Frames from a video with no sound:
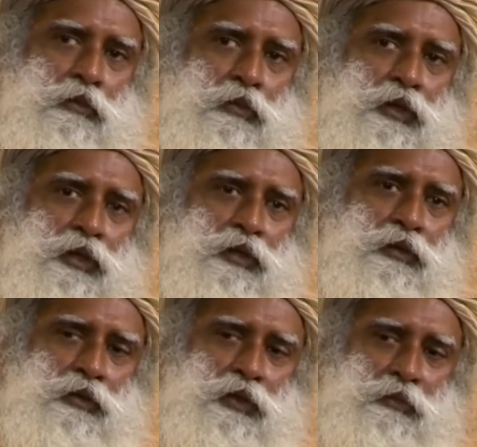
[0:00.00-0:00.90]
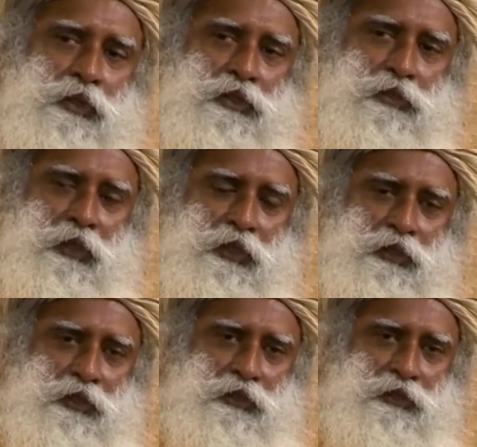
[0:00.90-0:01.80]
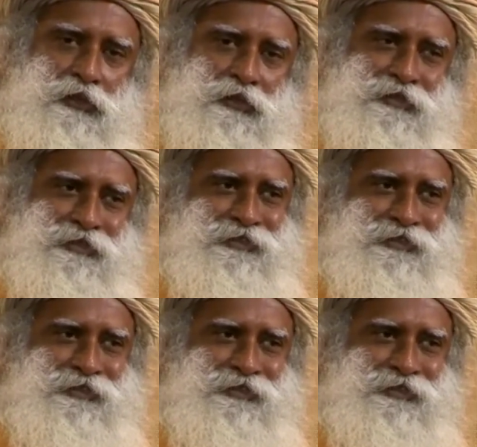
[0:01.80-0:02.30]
Being a yogi means many things.